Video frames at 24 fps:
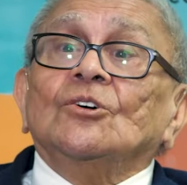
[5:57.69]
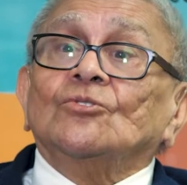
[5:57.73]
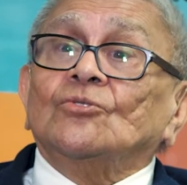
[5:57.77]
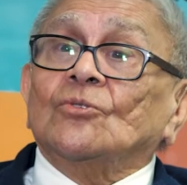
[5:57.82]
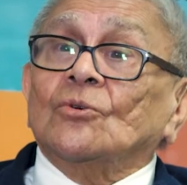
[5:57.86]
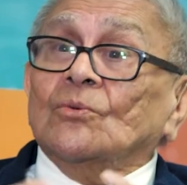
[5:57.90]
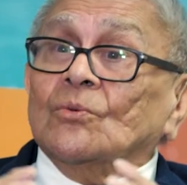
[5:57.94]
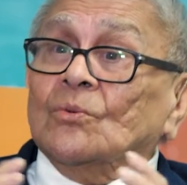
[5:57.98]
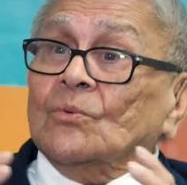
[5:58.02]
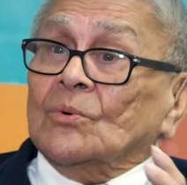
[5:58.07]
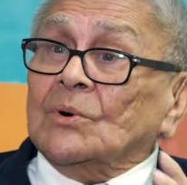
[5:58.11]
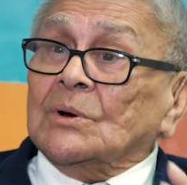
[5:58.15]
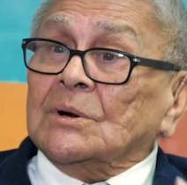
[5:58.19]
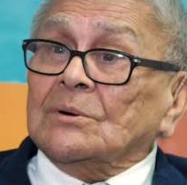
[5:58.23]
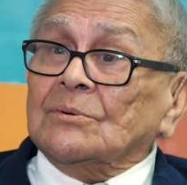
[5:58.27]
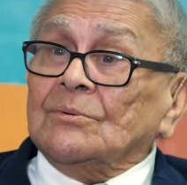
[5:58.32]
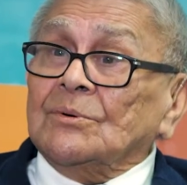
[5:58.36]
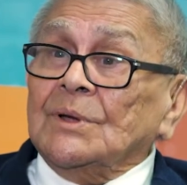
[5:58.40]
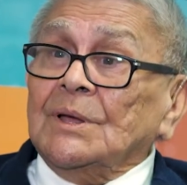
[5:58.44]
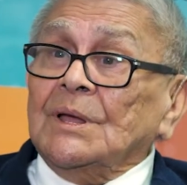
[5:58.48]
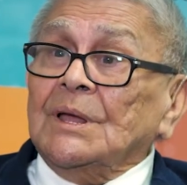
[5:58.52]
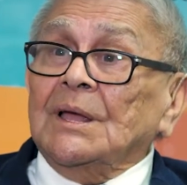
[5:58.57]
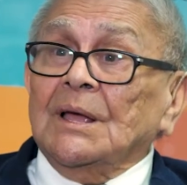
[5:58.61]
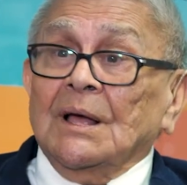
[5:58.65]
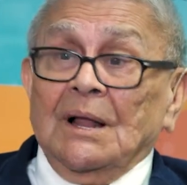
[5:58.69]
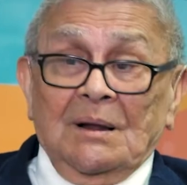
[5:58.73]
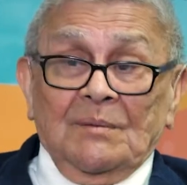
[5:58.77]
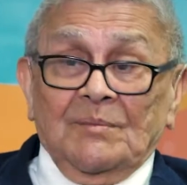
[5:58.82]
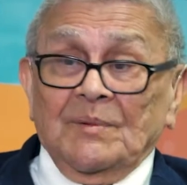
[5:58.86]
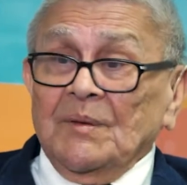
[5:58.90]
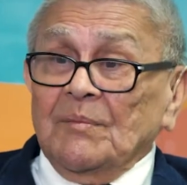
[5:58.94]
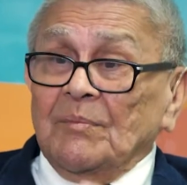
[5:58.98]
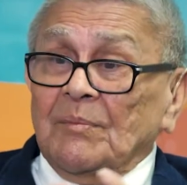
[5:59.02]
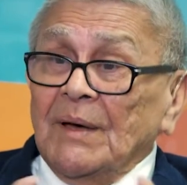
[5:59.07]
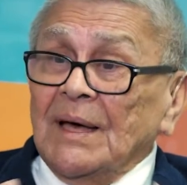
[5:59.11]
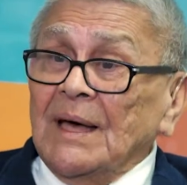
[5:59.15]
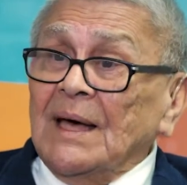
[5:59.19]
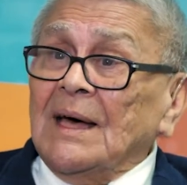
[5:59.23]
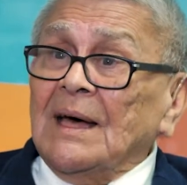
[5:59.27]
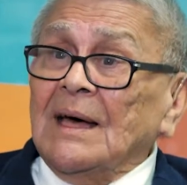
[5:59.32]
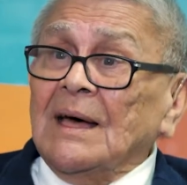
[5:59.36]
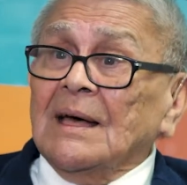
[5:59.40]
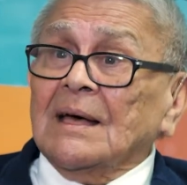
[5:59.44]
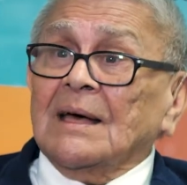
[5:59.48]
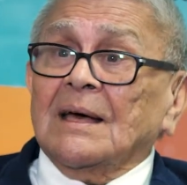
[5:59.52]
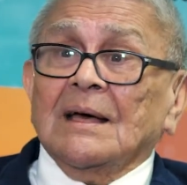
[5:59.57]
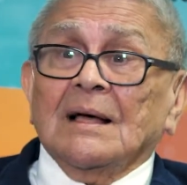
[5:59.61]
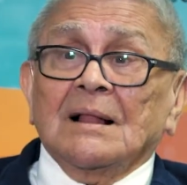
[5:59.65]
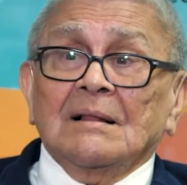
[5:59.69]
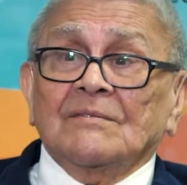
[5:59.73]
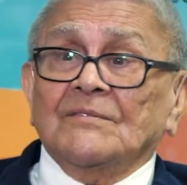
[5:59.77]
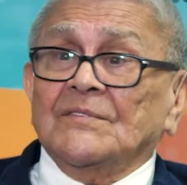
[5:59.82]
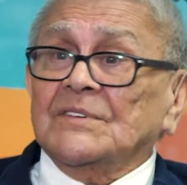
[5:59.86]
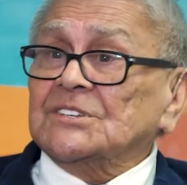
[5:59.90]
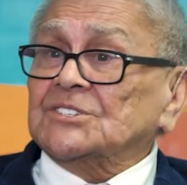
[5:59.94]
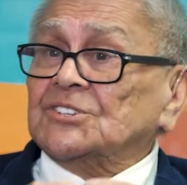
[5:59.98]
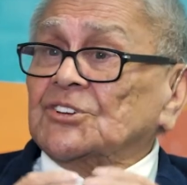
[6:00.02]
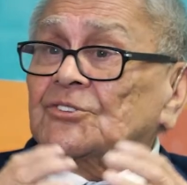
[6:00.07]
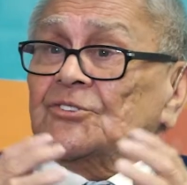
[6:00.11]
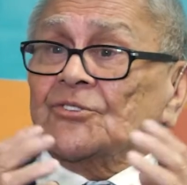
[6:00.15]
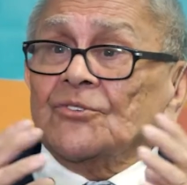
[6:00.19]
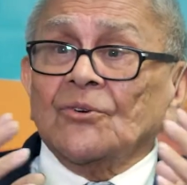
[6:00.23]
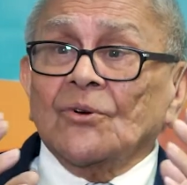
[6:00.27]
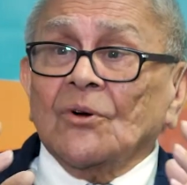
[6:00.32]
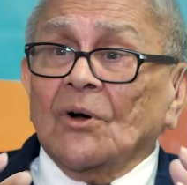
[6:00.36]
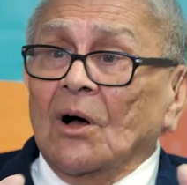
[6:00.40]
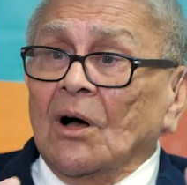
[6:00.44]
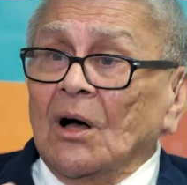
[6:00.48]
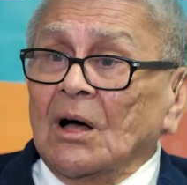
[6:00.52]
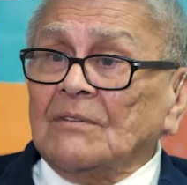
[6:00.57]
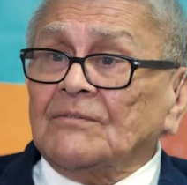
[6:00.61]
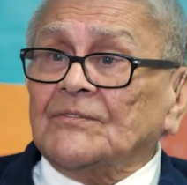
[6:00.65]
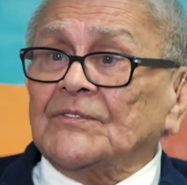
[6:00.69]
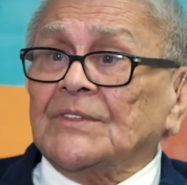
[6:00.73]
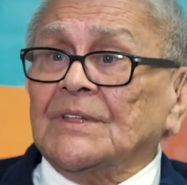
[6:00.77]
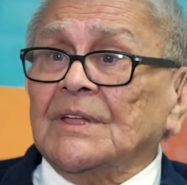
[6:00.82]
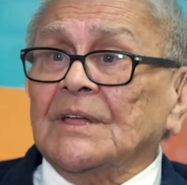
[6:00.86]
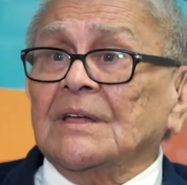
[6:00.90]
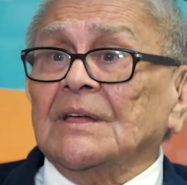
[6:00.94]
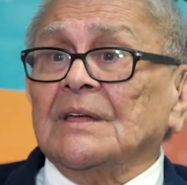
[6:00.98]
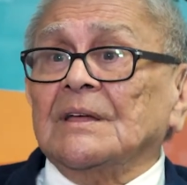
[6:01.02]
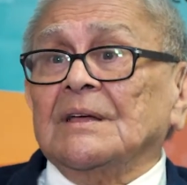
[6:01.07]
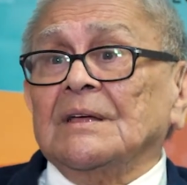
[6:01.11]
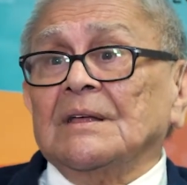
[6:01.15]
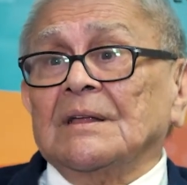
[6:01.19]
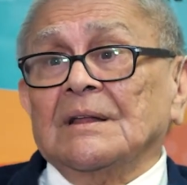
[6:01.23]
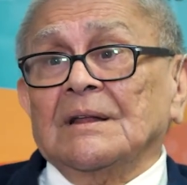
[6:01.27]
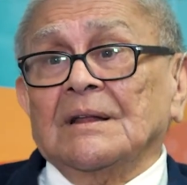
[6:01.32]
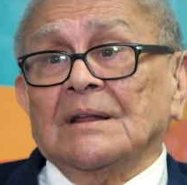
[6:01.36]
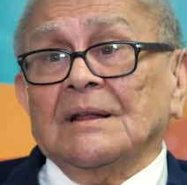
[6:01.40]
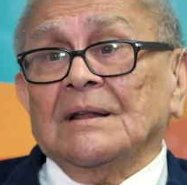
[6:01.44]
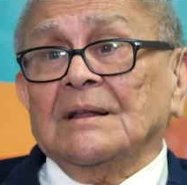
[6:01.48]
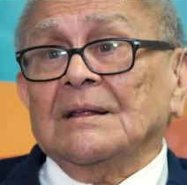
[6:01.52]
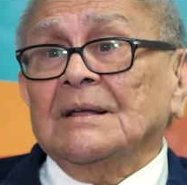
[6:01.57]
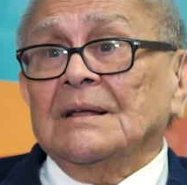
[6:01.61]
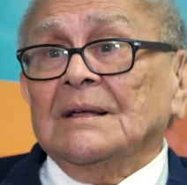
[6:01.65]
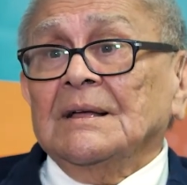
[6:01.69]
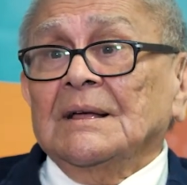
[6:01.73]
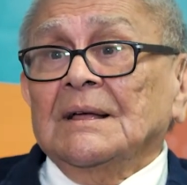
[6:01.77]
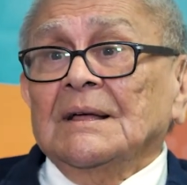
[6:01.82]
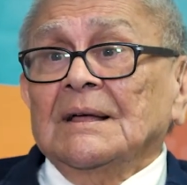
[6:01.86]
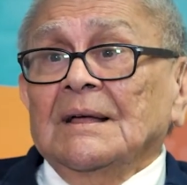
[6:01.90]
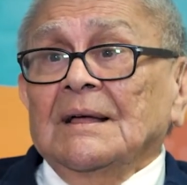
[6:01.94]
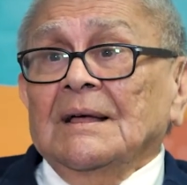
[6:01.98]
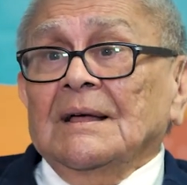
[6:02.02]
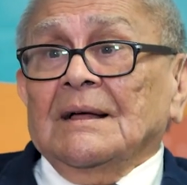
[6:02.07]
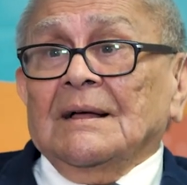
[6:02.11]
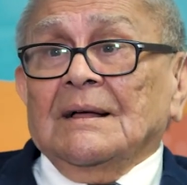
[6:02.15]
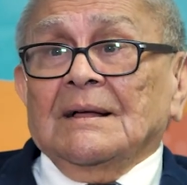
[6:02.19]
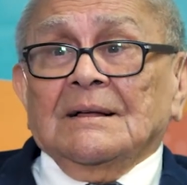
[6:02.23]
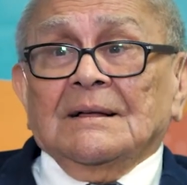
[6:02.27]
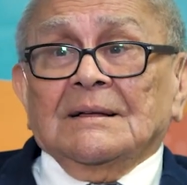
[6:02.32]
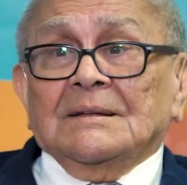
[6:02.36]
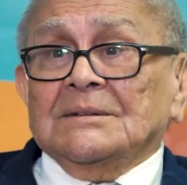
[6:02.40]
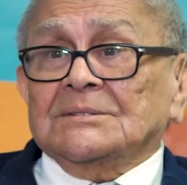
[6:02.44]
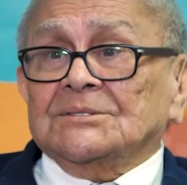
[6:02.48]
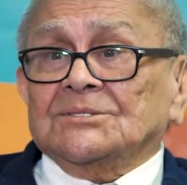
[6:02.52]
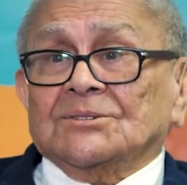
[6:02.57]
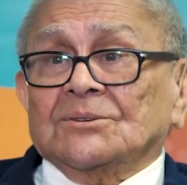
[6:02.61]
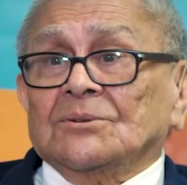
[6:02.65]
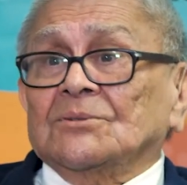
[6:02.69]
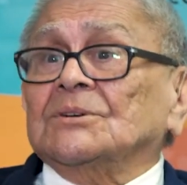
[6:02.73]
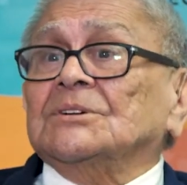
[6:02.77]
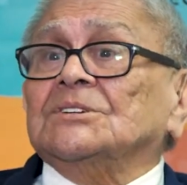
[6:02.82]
"Don't worry, I'll be back, I'll visit you often, so